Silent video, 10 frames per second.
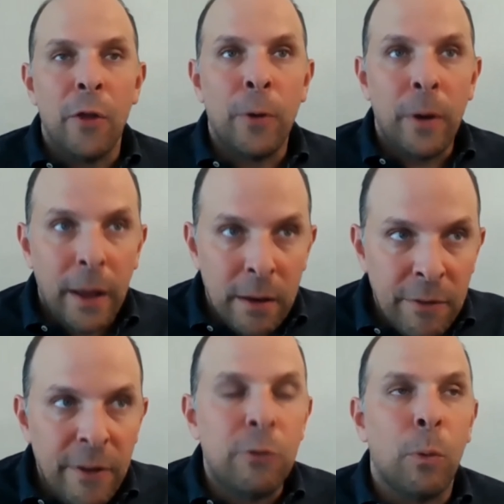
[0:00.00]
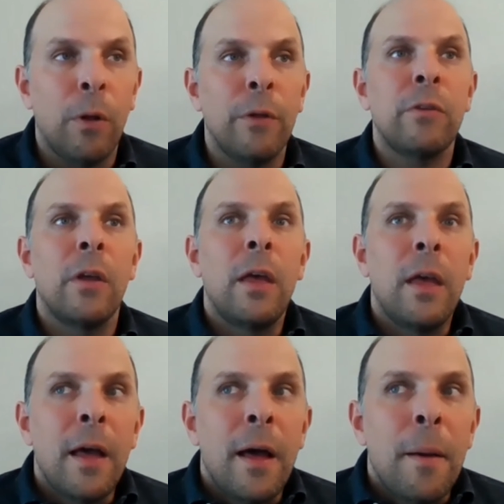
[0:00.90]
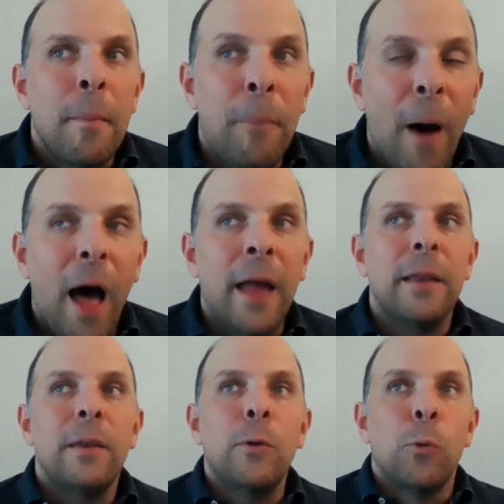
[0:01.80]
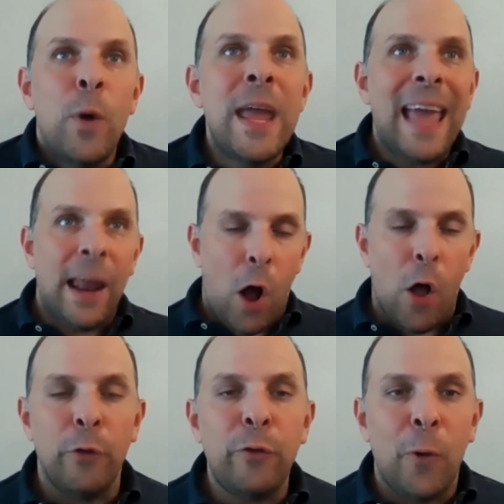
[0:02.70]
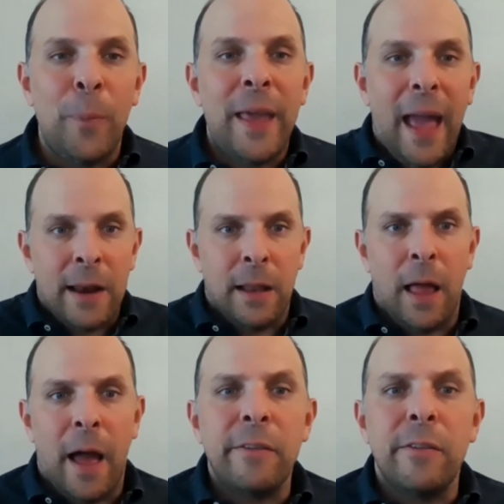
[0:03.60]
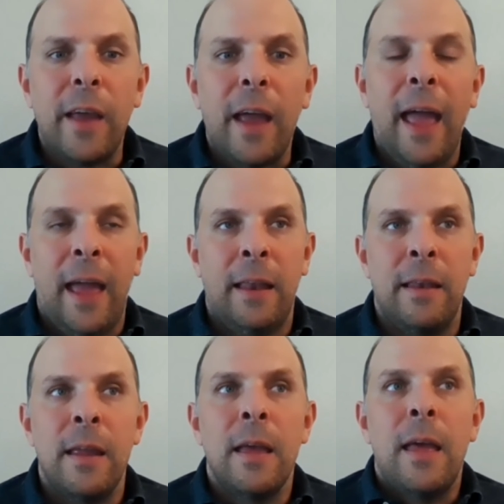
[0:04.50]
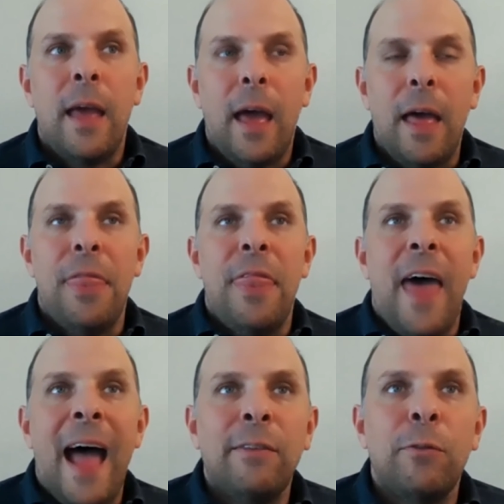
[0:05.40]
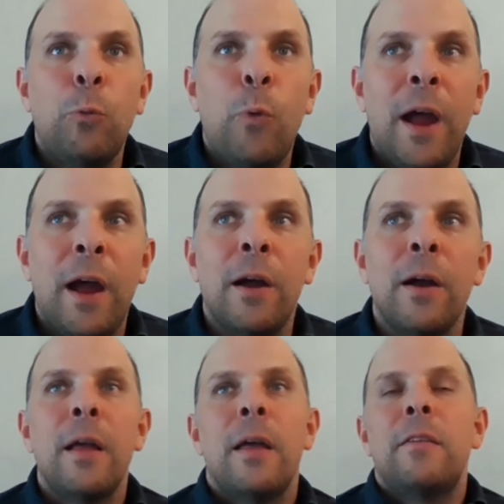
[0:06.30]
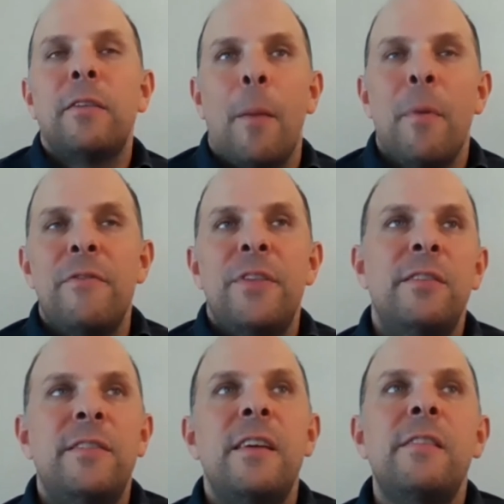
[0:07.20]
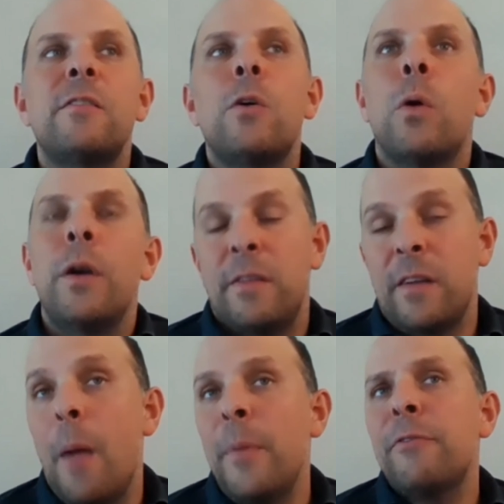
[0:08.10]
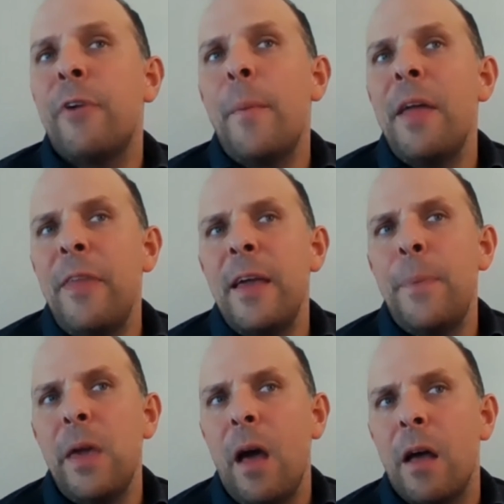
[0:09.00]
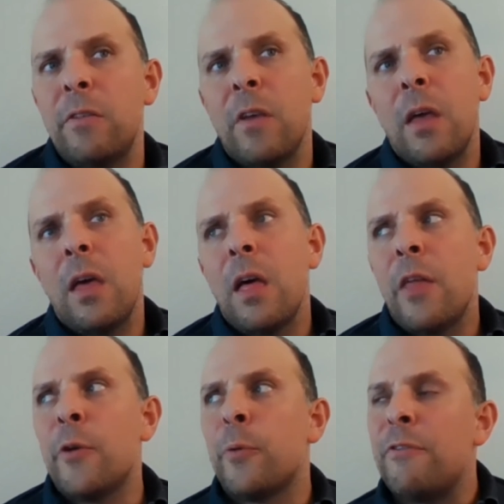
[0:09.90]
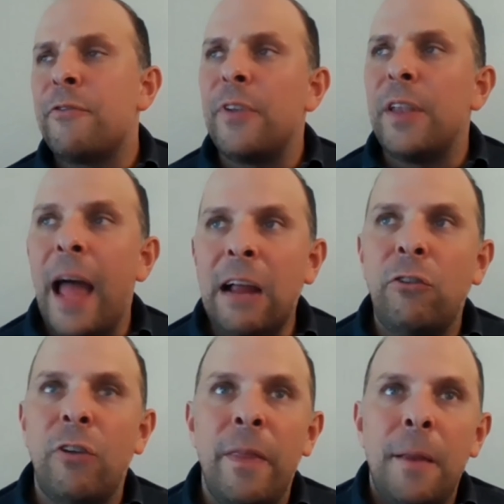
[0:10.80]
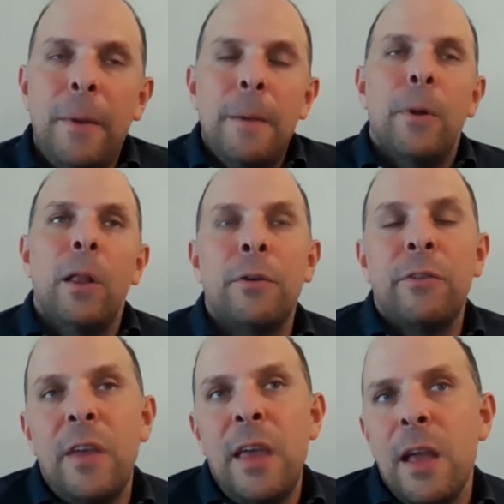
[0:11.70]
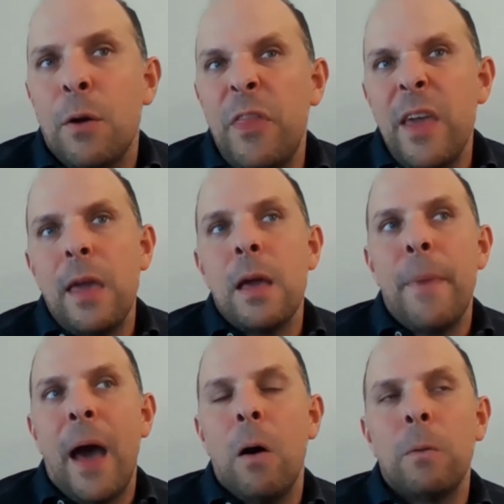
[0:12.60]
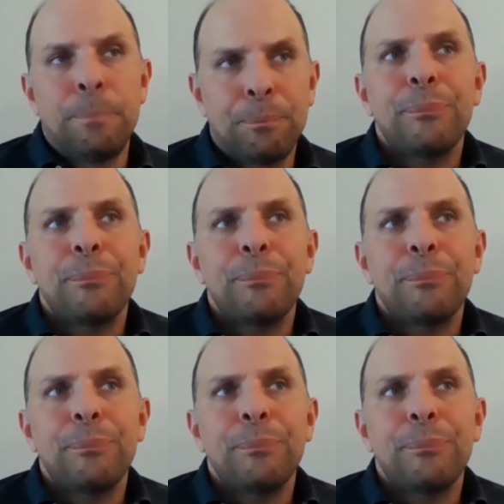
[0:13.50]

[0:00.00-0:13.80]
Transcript: other individuals, but we can also be analyzed. And that's where some of the discord is coming from, I think, because the reflection that people are seeing or thinking about,